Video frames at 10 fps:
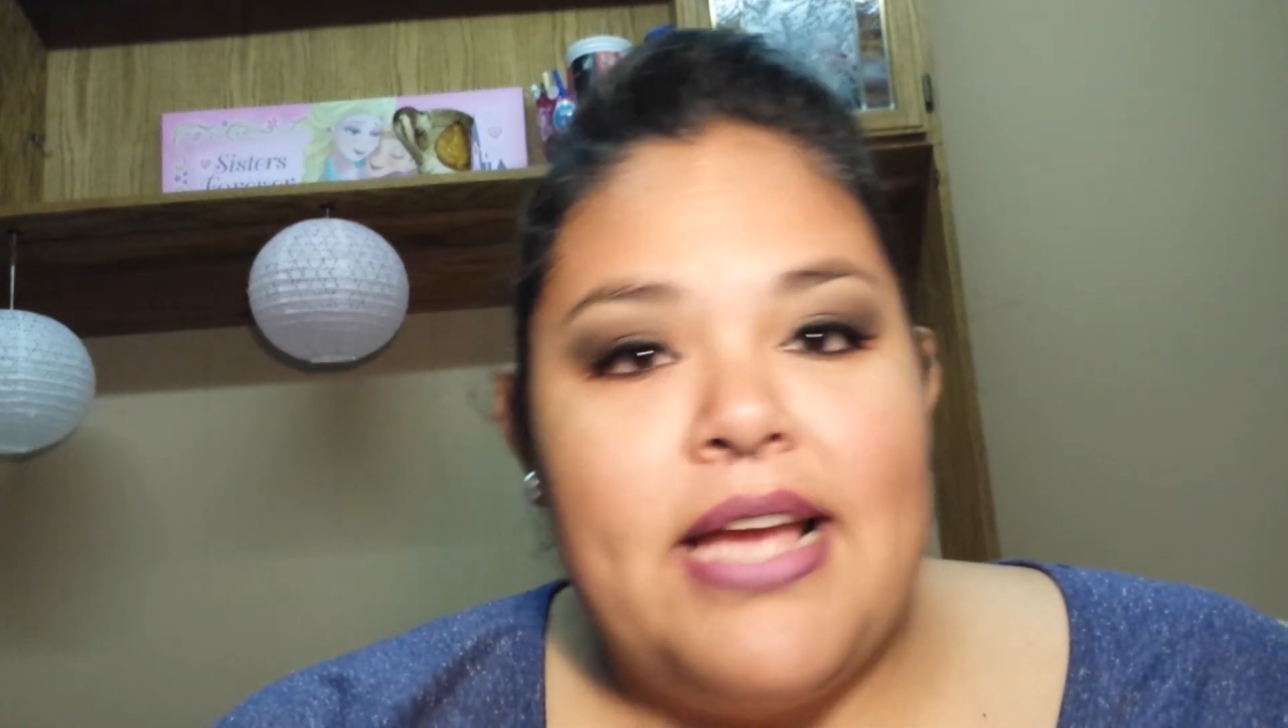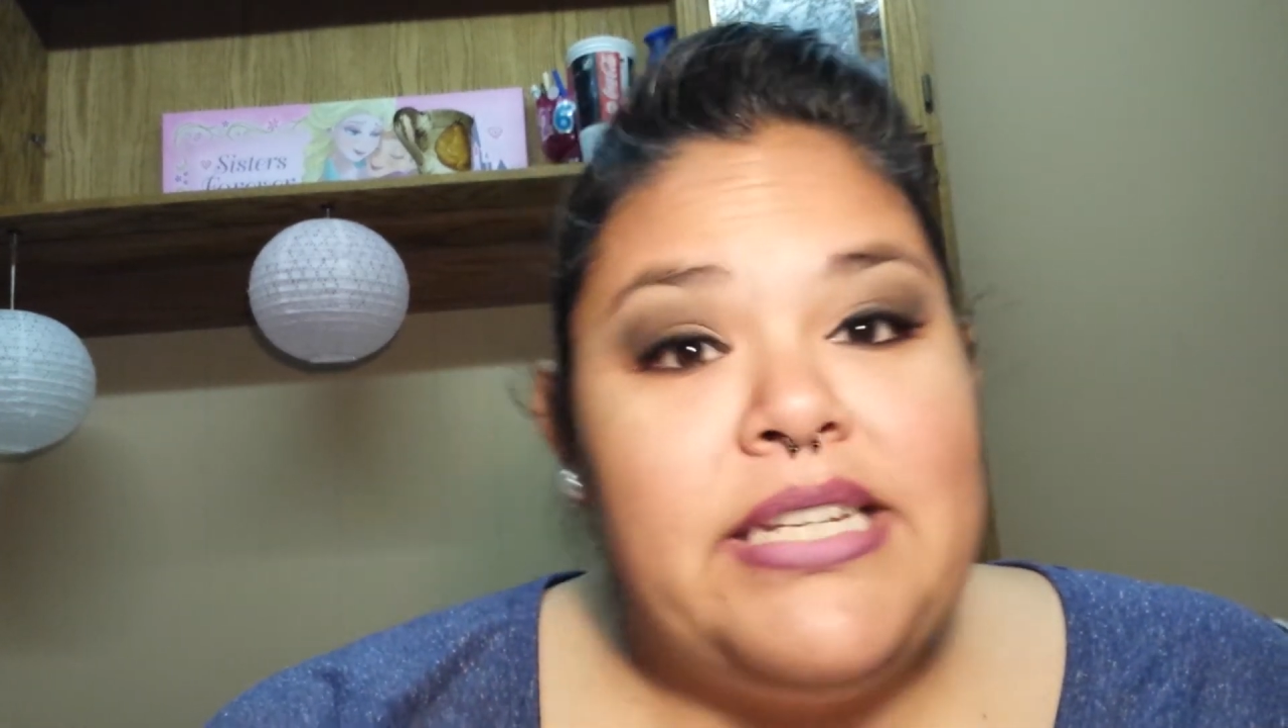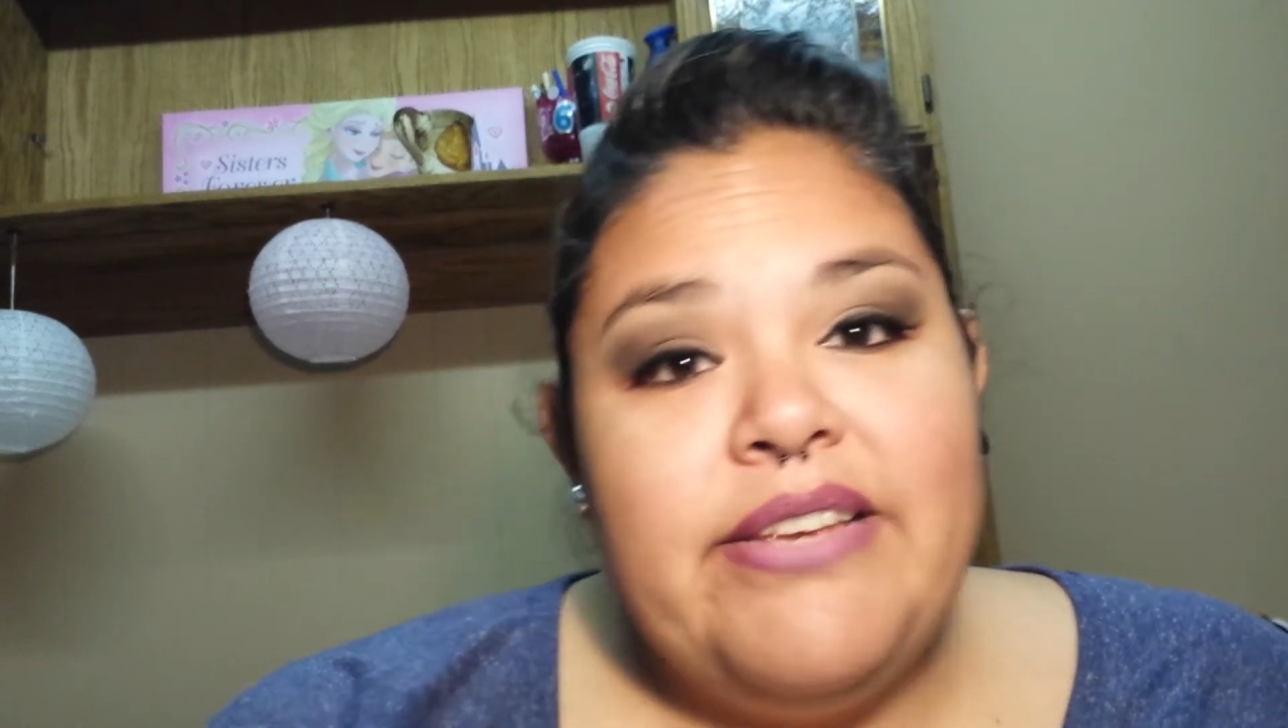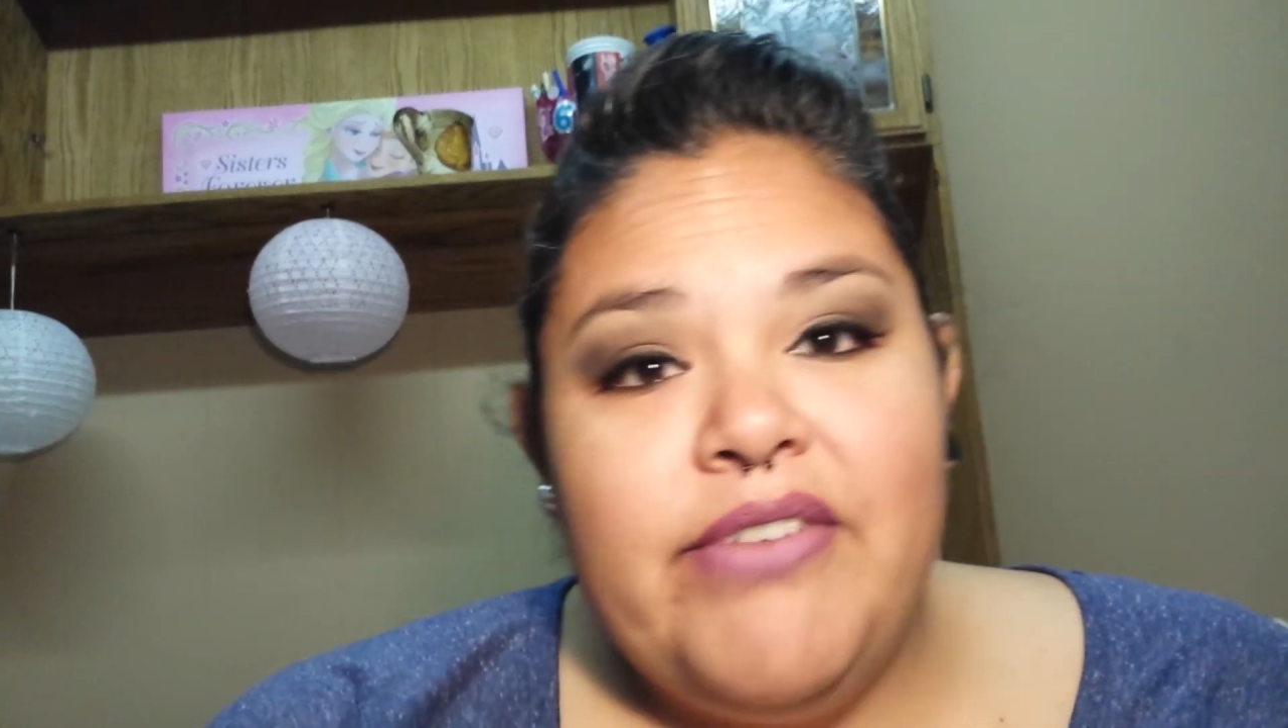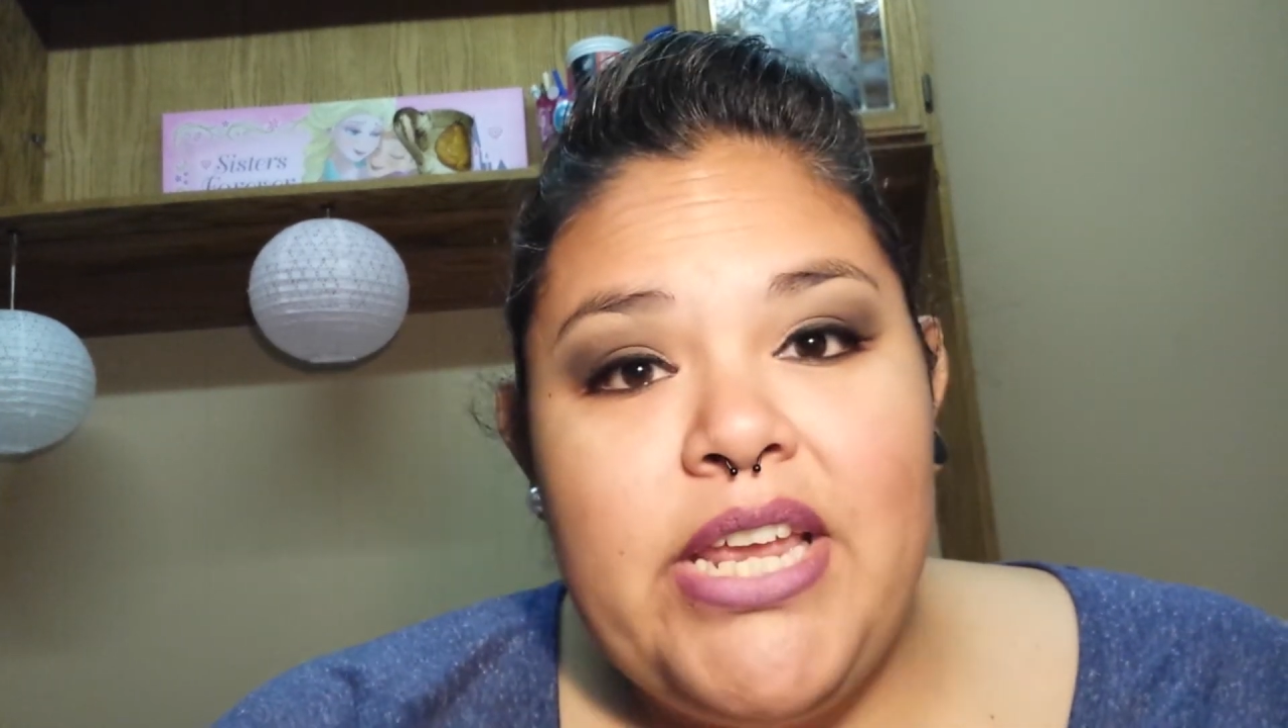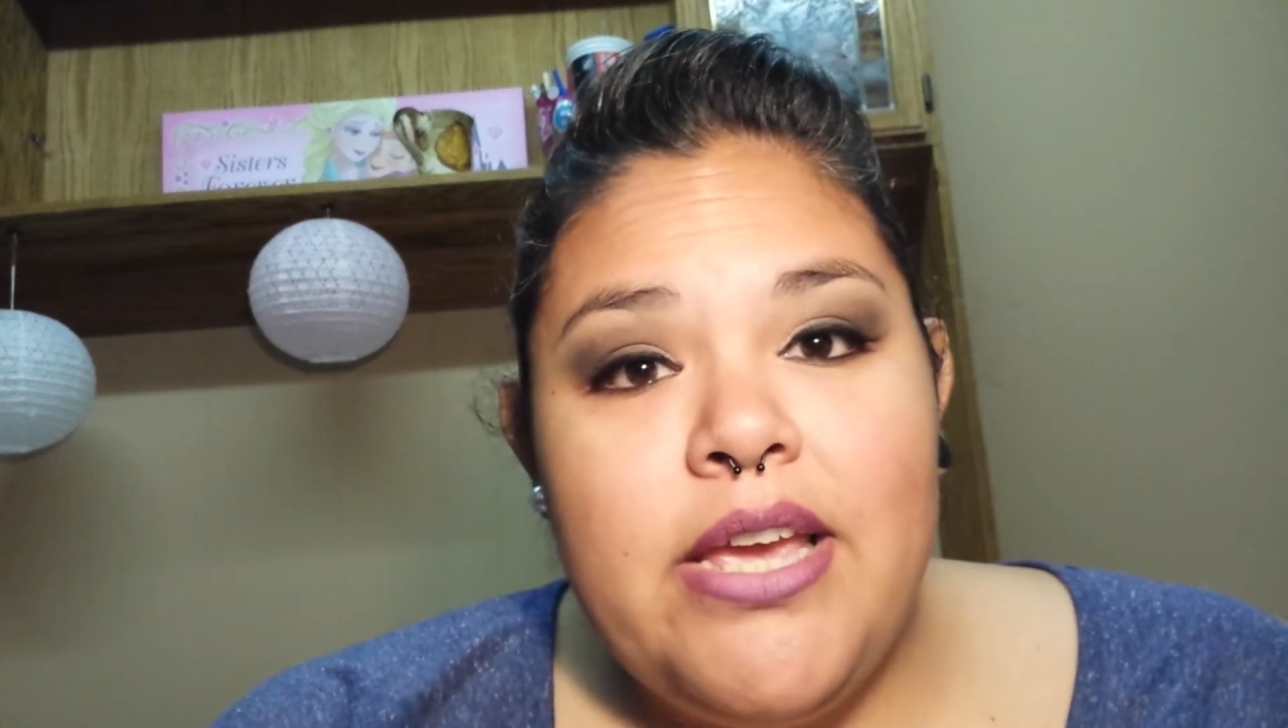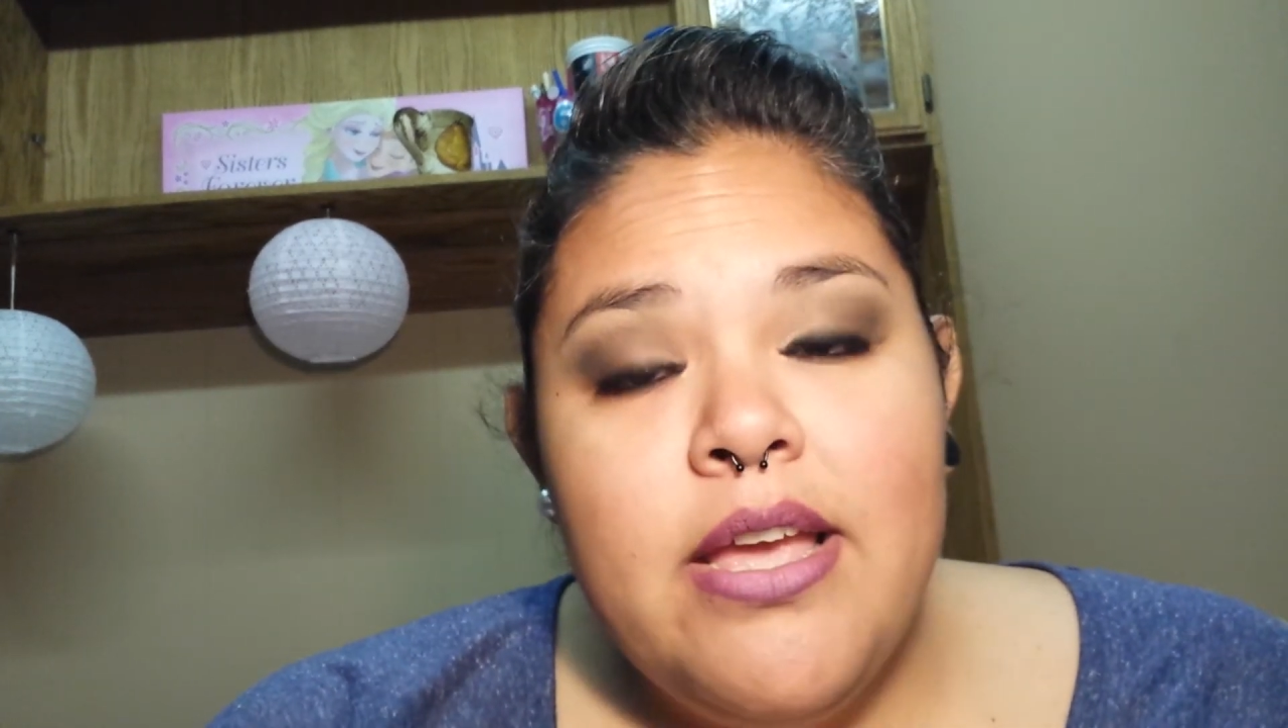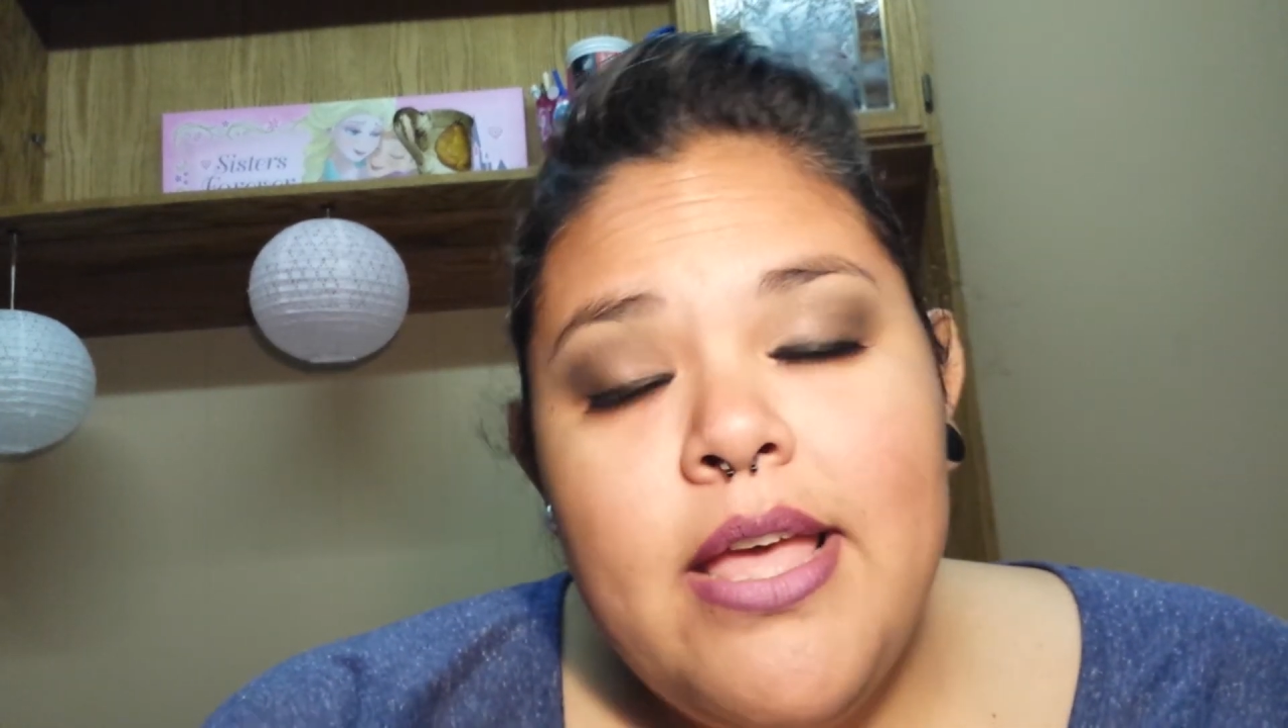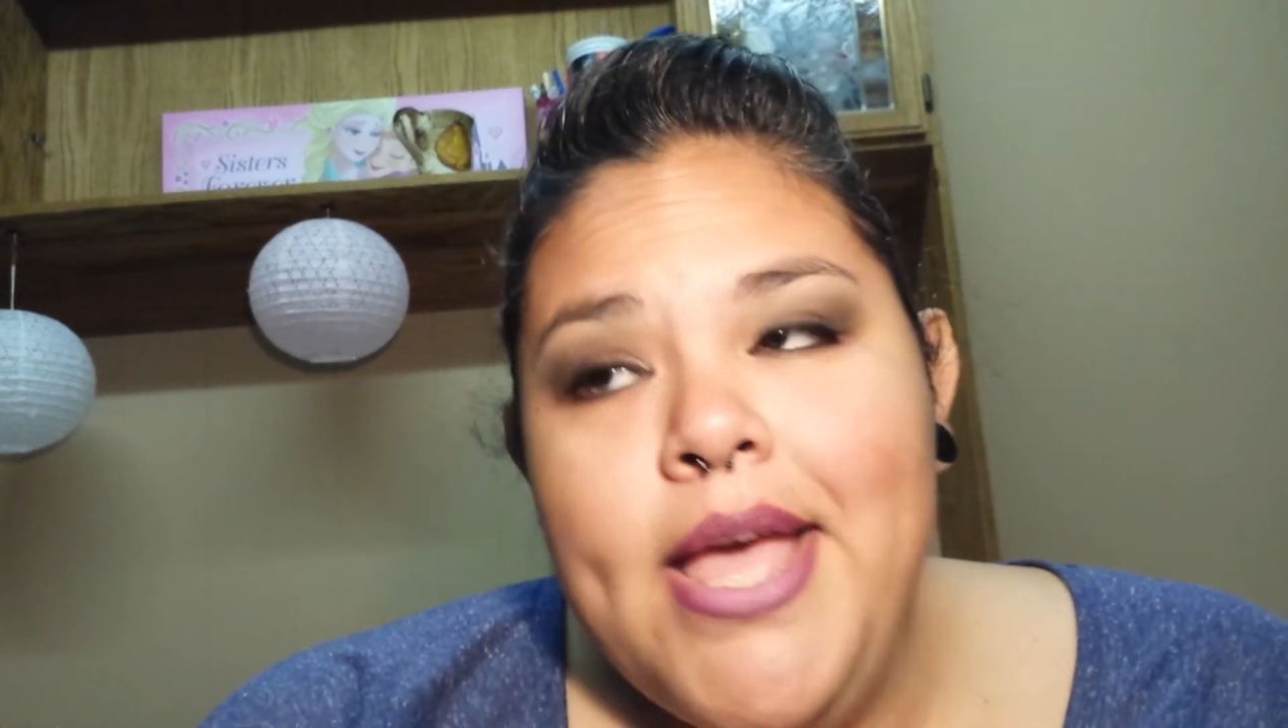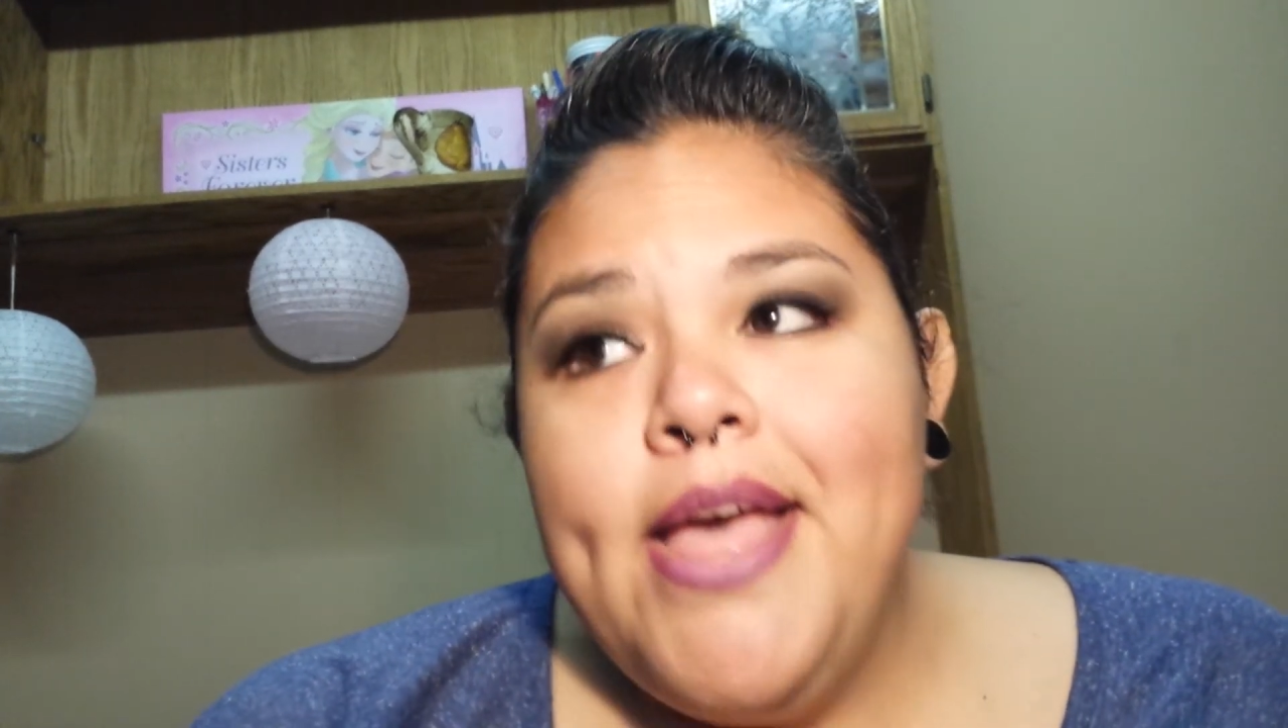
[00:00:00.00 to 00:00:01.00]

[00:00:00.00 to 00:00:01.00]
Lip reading: activity,